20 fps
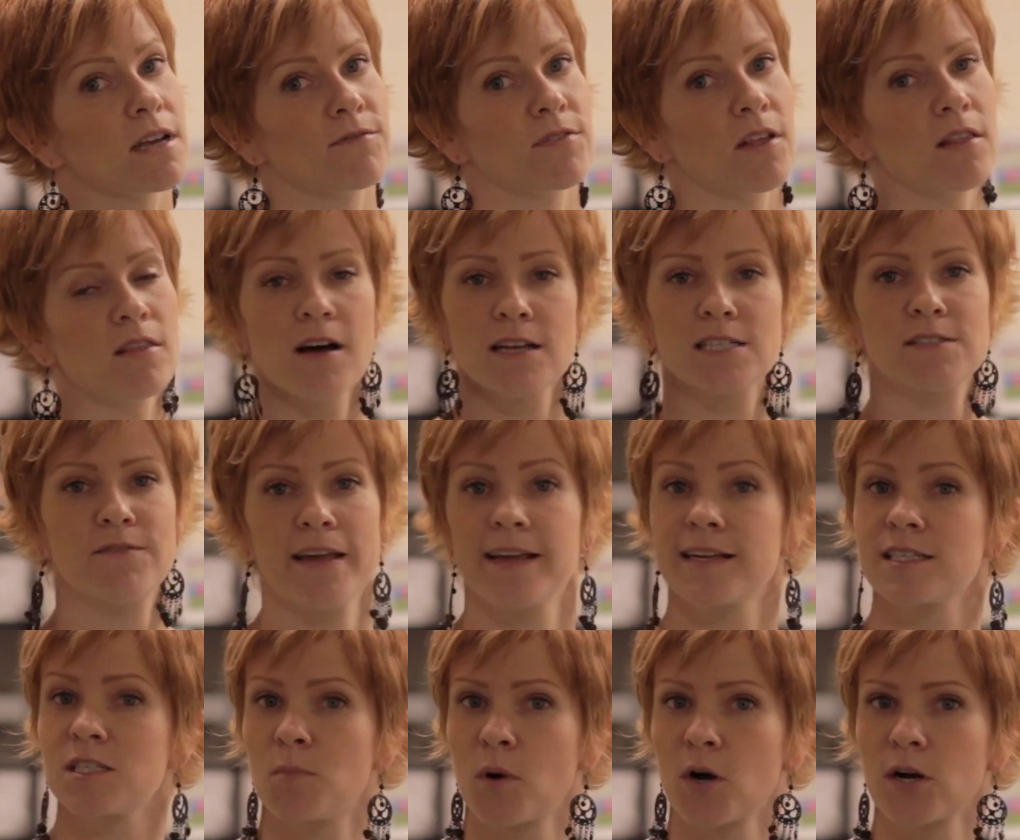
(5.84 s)
of the Las
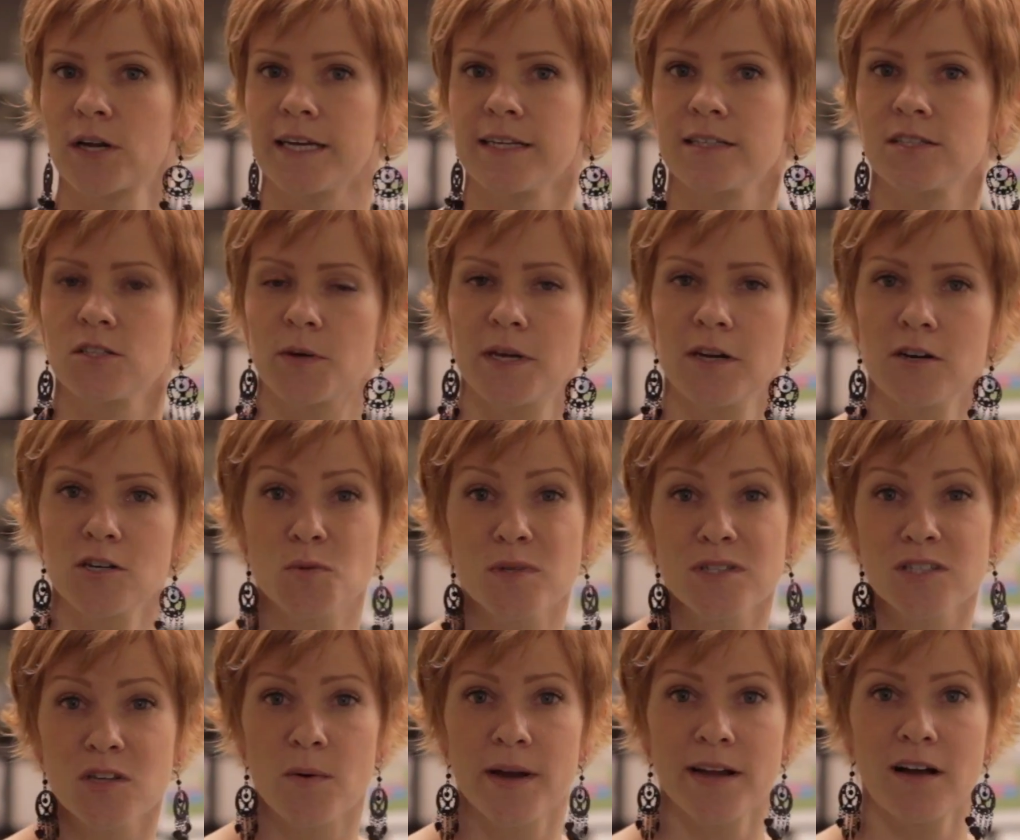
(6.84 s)
Vegas market. So here's
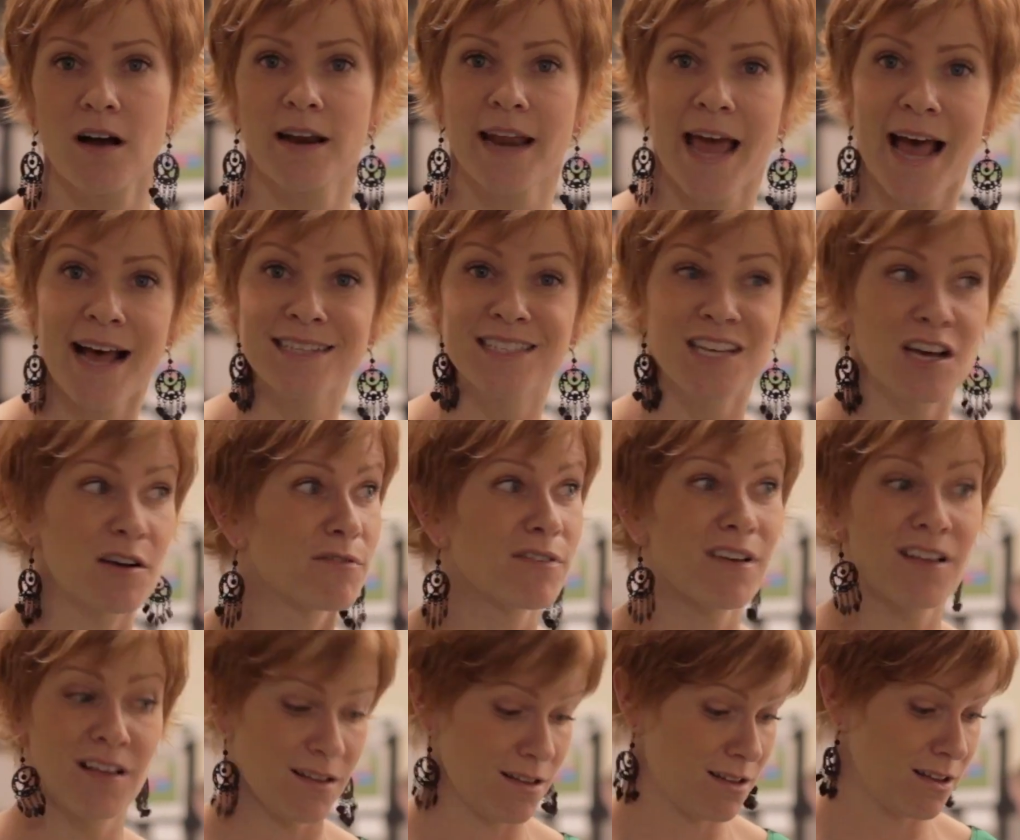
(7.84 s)
what's going on as of
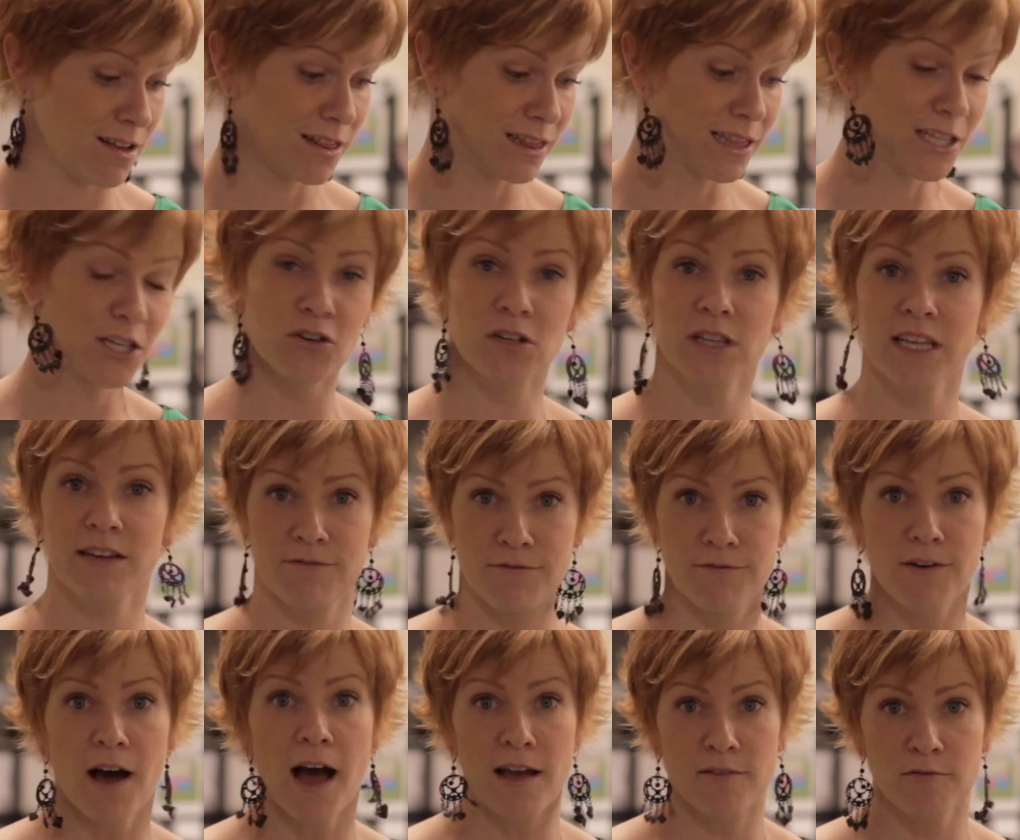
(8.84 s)
literally
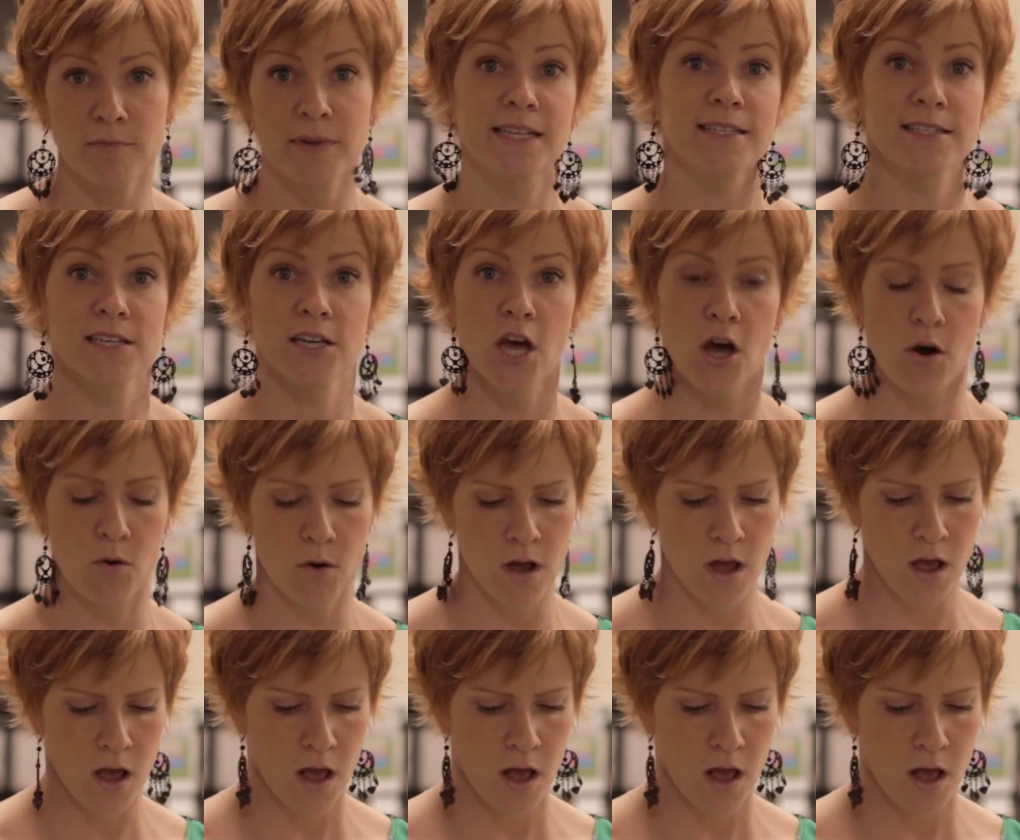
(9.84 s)
five minutes ago.